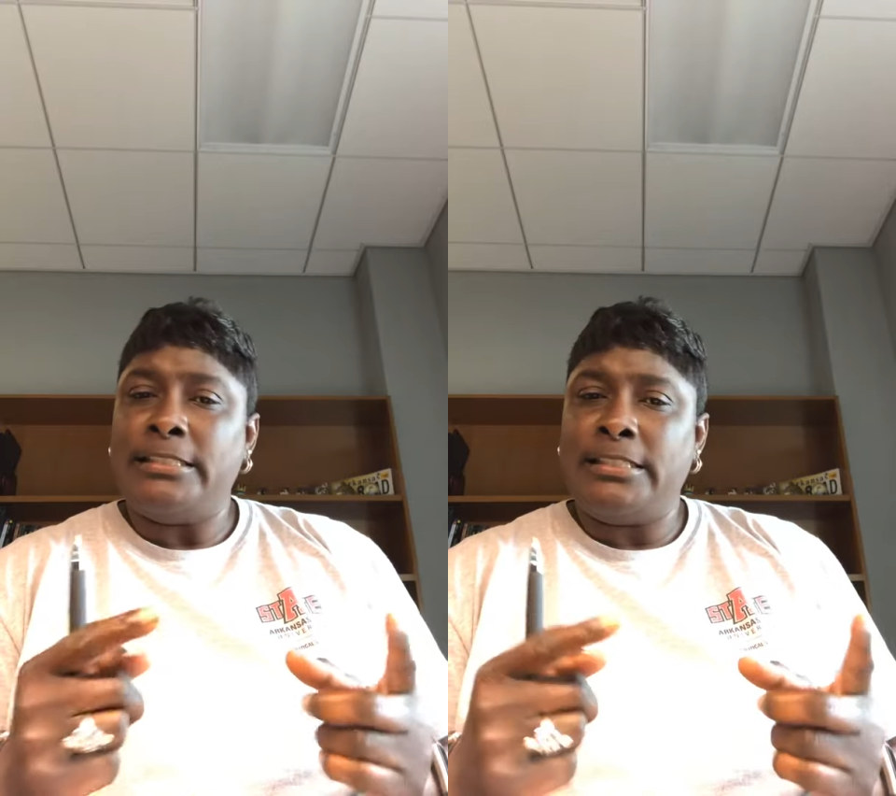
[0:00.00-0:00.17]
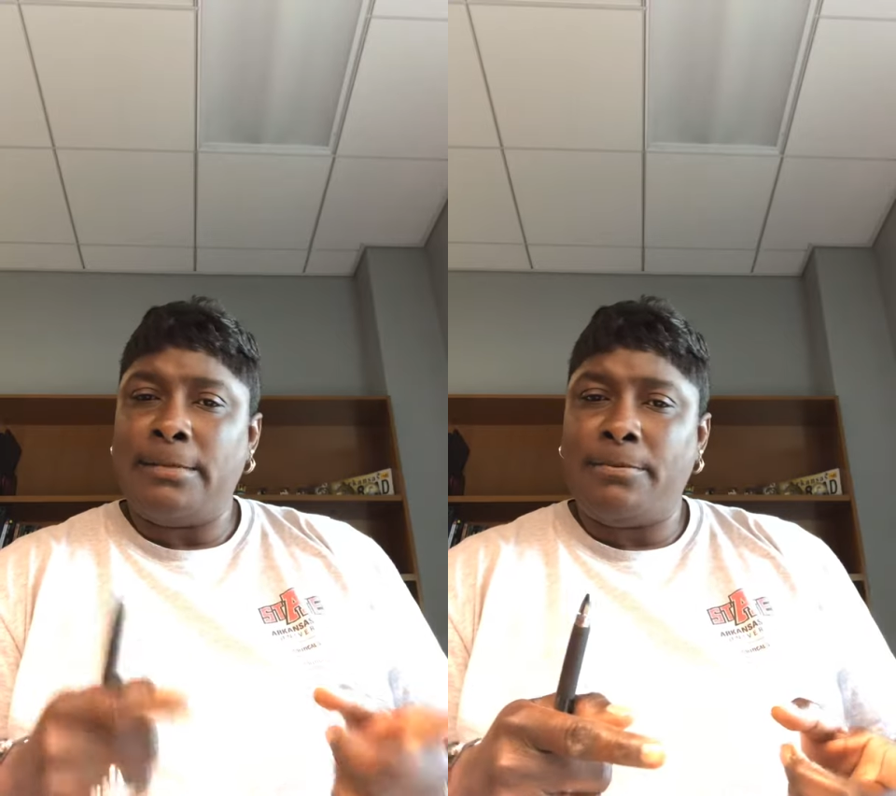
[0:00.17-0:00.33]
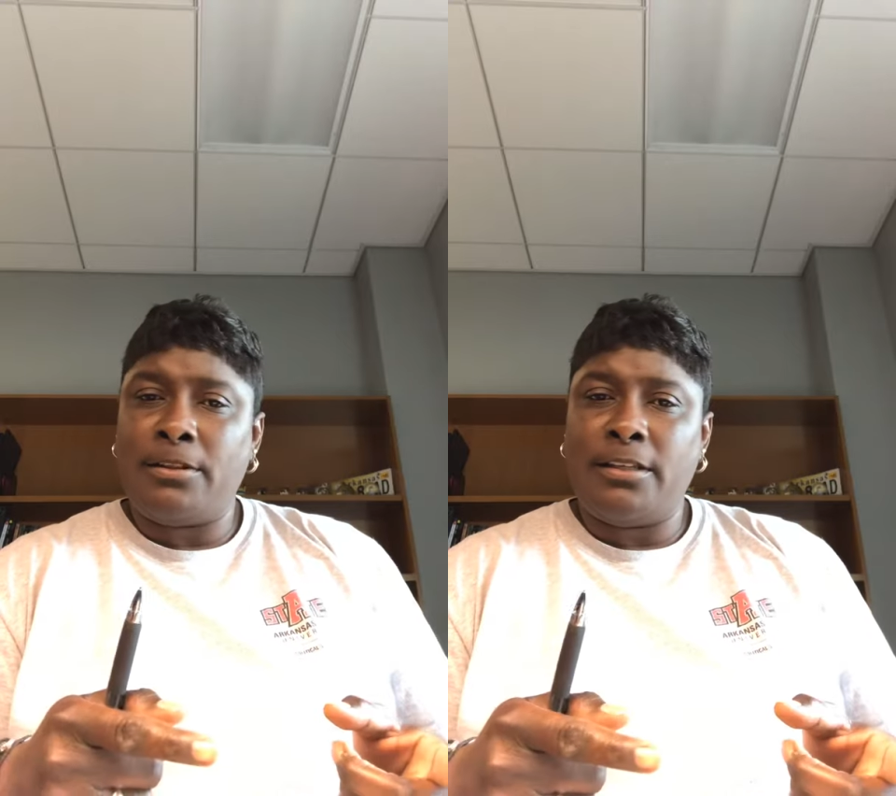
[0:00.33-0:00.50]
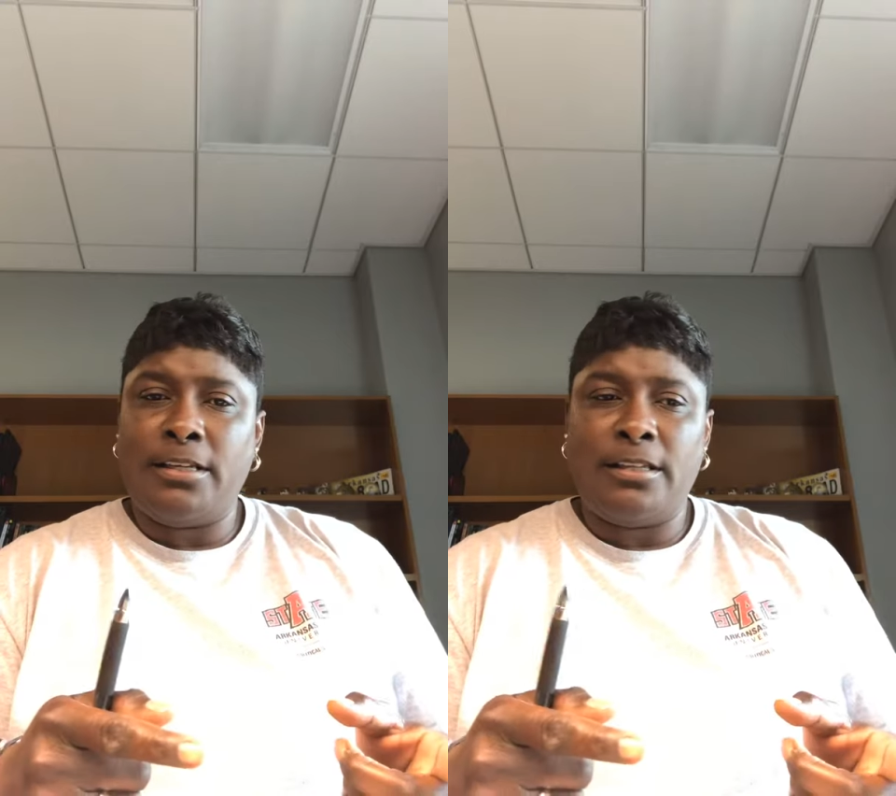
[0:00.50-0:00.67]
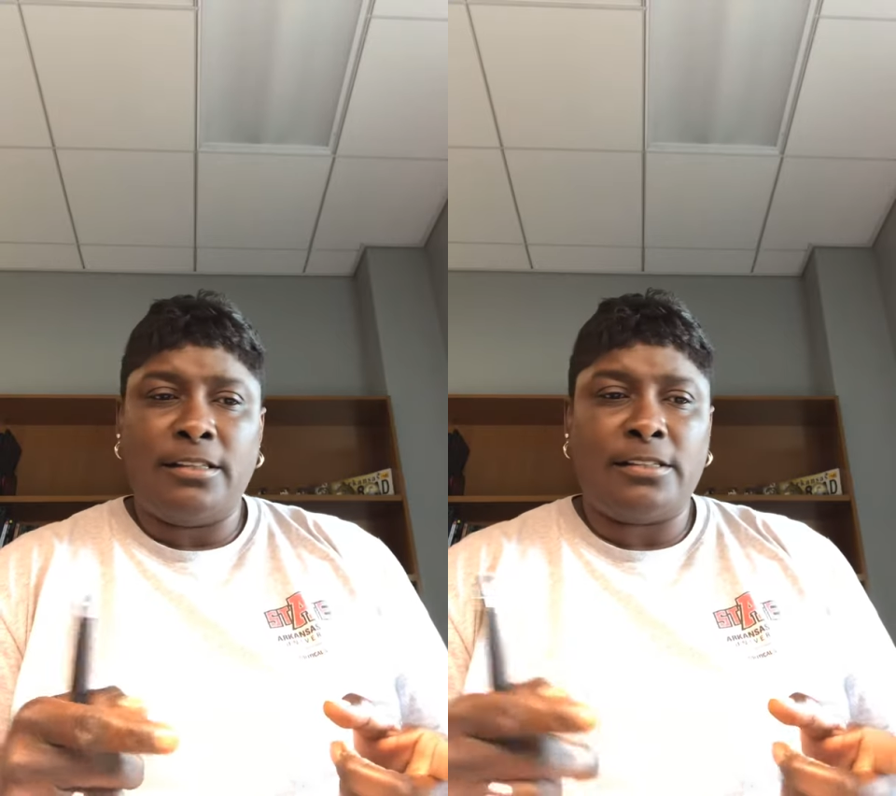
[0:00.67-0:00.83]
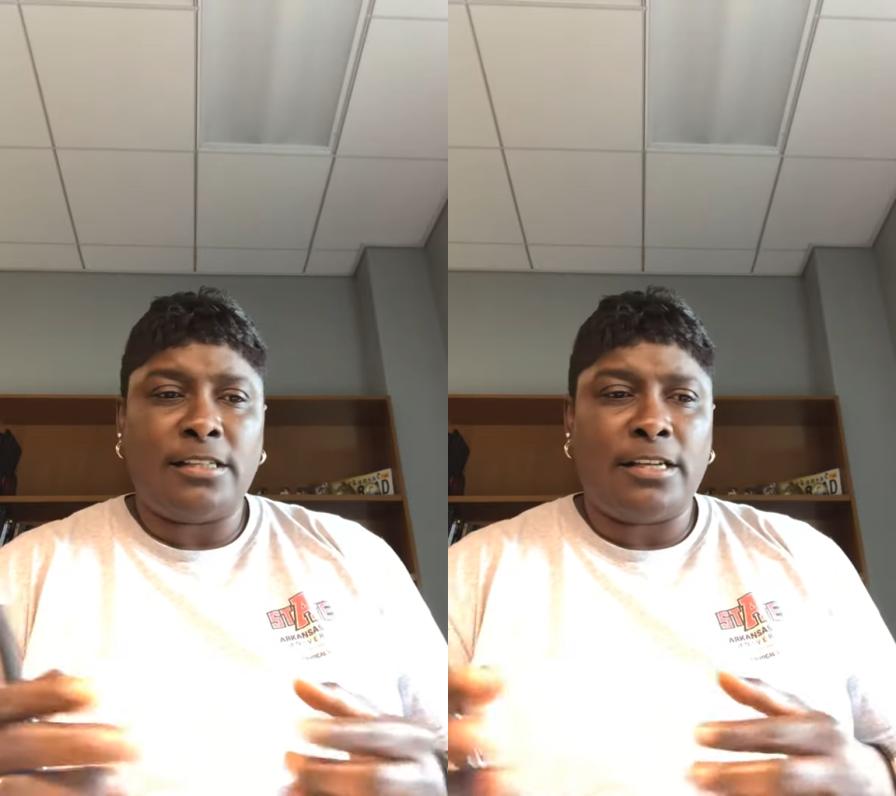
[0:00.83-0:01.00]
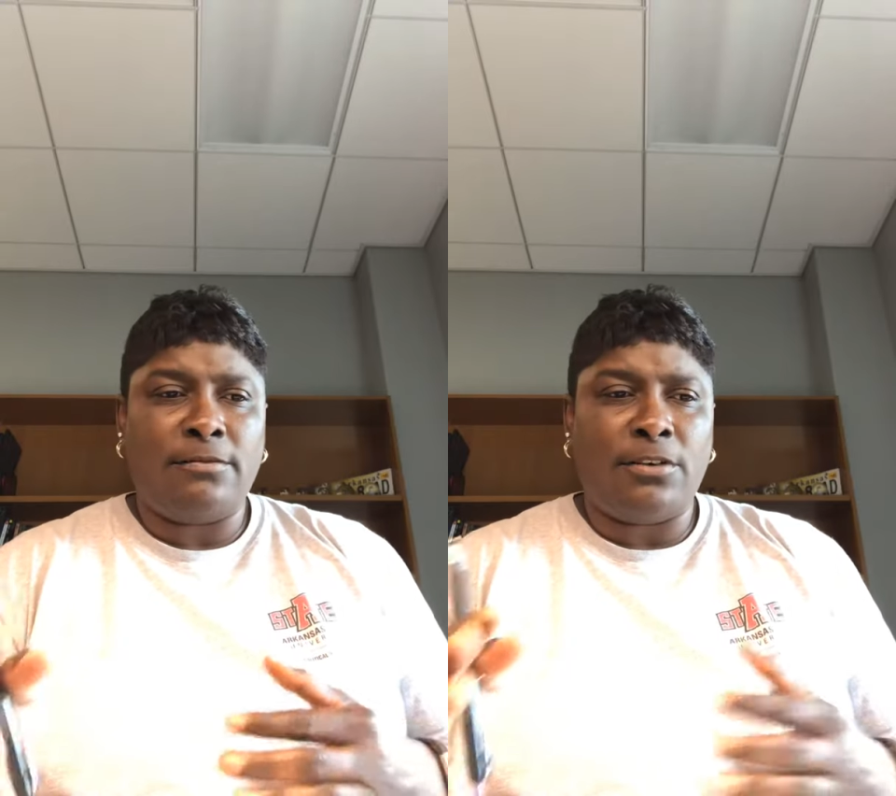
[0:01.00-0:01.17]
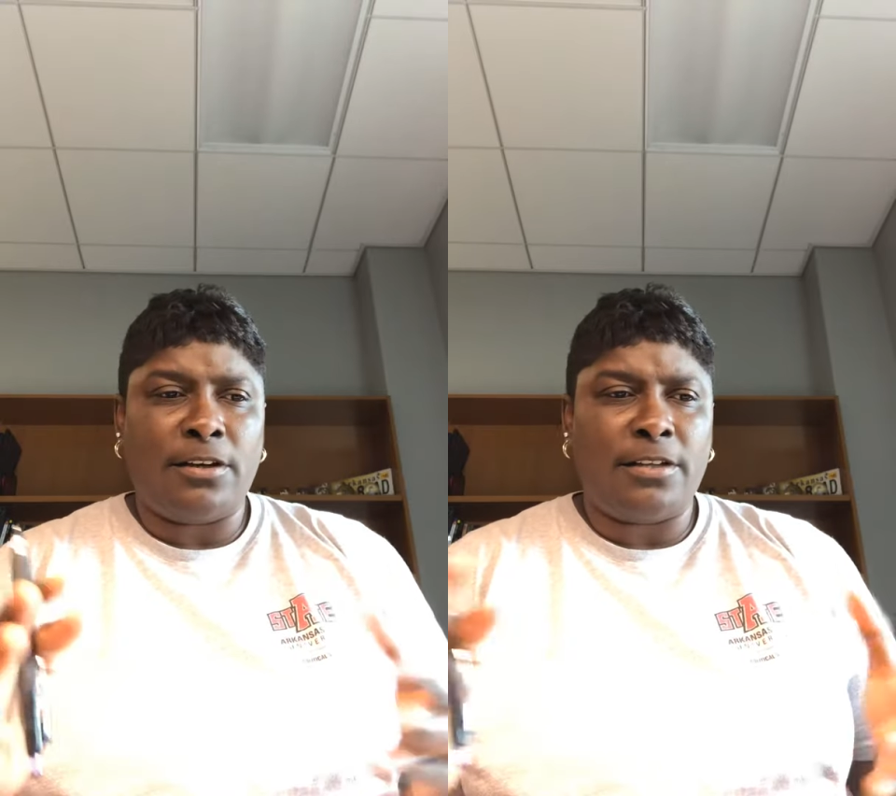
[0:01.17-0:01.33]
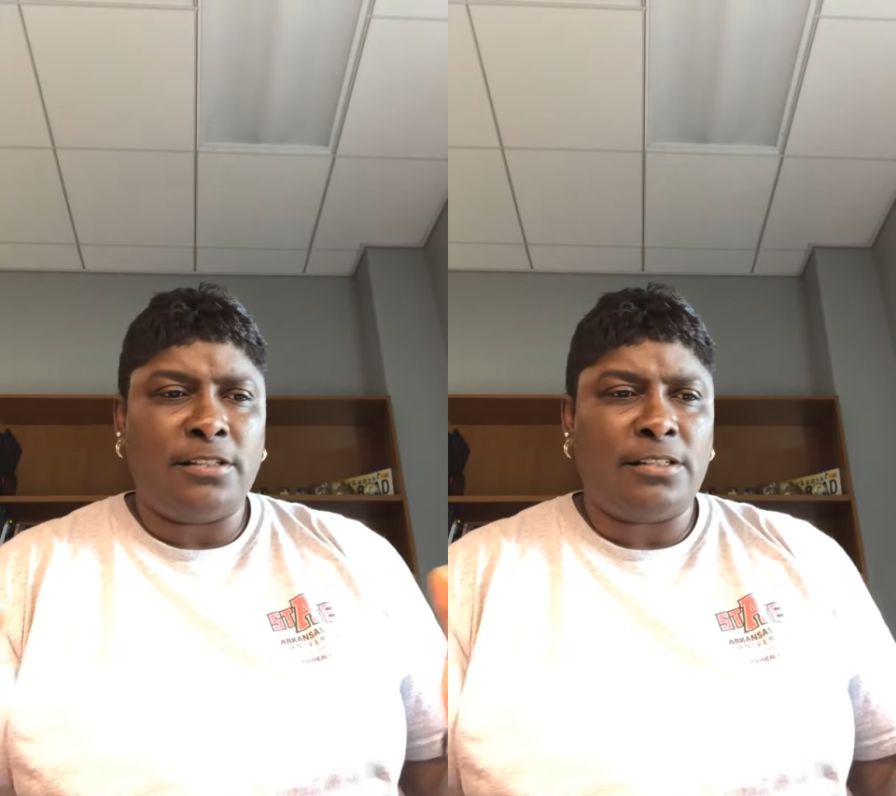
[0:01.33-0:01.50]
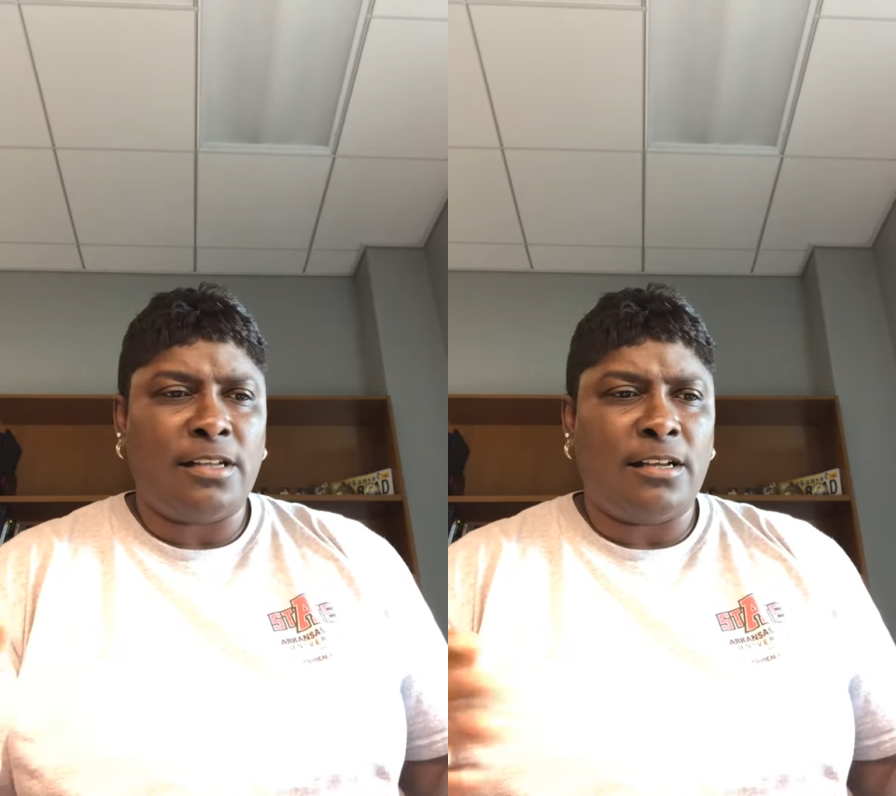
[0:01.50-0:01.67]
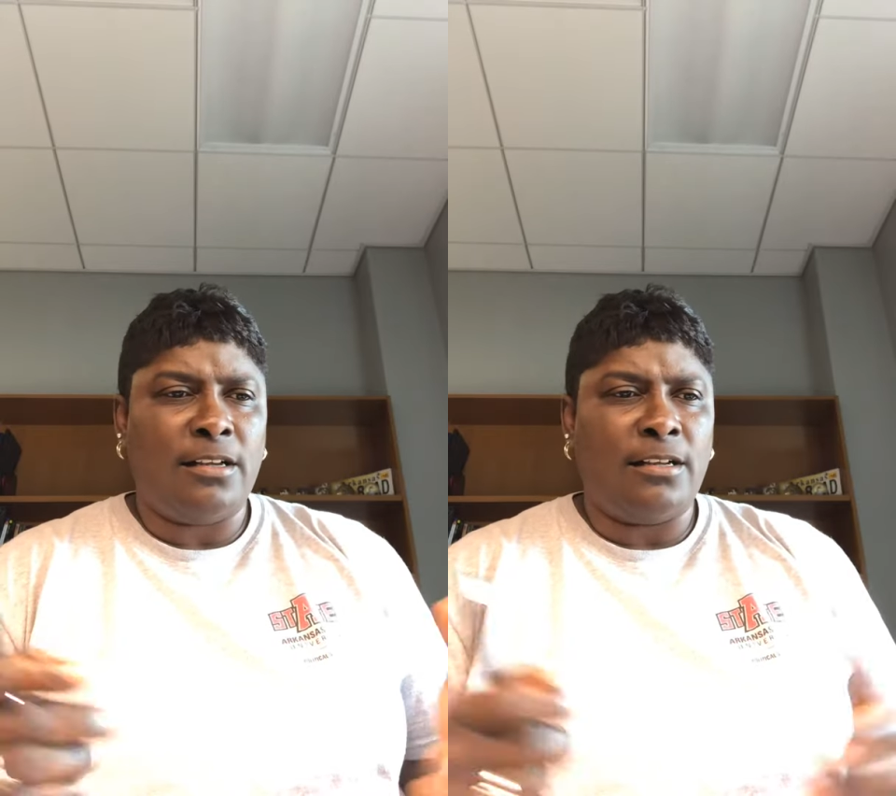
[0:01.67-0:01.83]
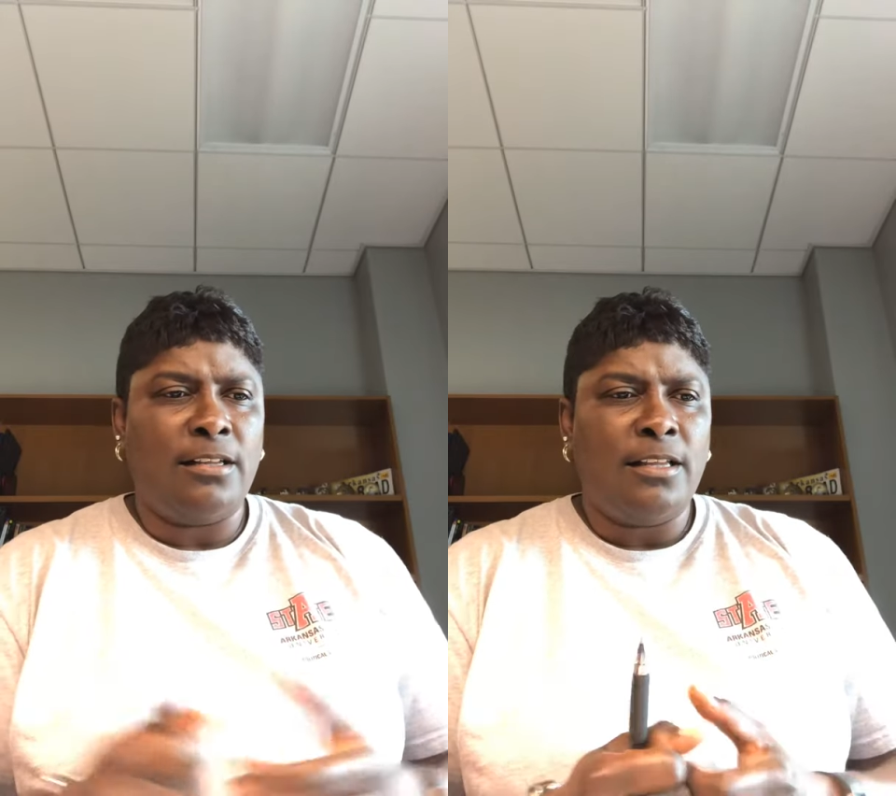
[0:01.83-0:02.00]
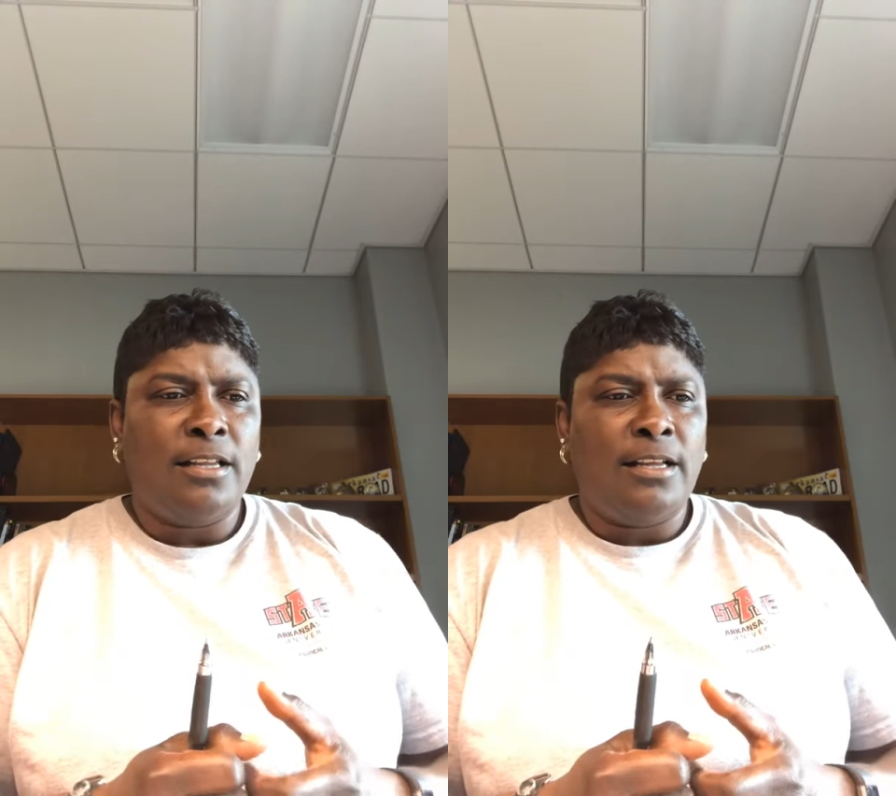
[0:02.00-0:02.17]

Typically, in the state of Arkansas,